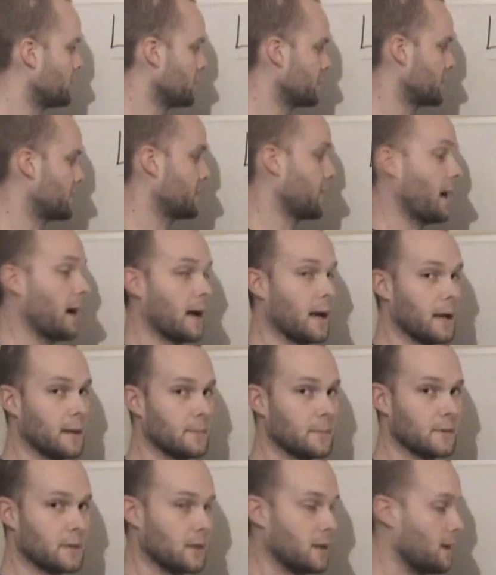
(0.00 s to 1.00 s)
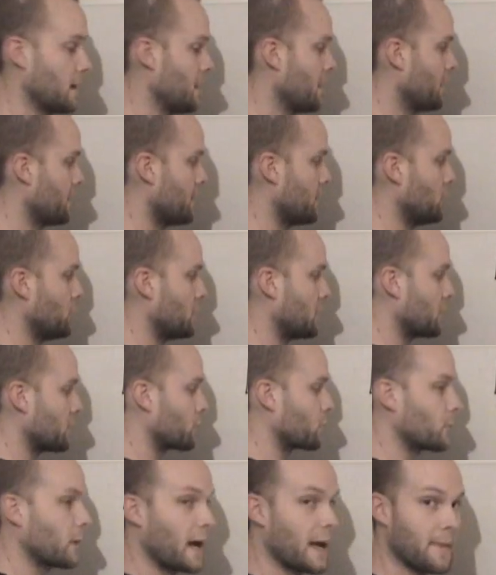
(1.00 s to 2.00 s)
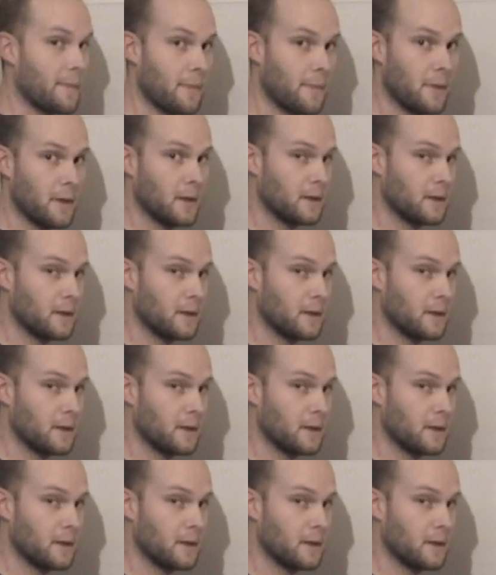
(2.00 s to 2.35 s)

do it times, then you can write